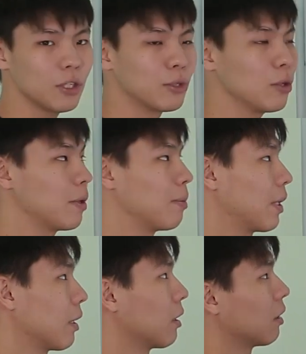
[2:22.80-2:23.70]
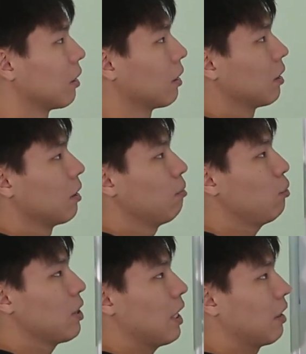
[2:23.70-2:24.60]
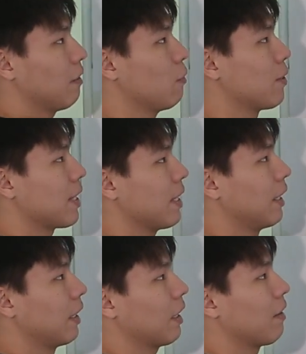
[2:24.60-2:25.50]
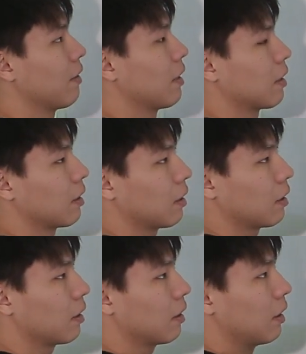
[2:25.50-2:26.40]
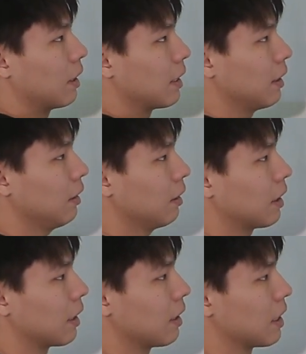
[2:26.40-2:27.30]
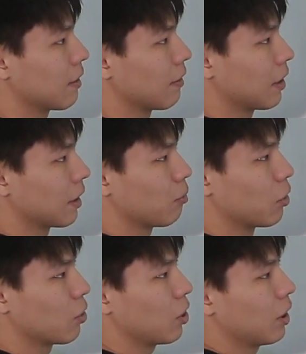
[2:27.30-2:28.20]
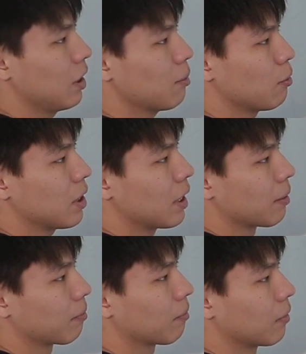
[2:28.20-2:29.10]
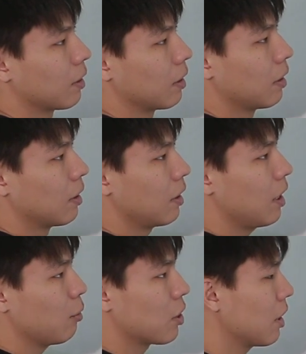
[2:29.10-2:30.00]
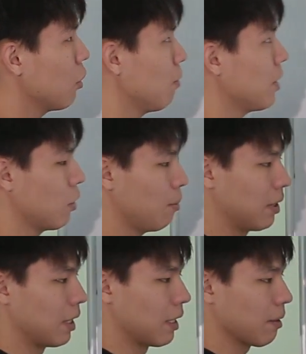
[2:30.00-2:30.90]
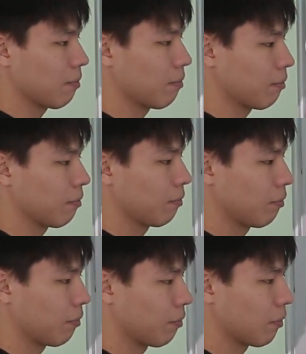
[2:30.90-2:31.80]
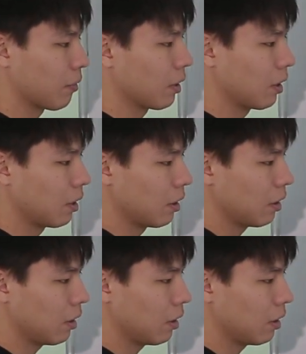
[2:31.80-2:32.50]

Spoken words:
consider more examples. Let's suppose we have this function, 1 by x squared minus 4x plus 3. It is required to find the domain.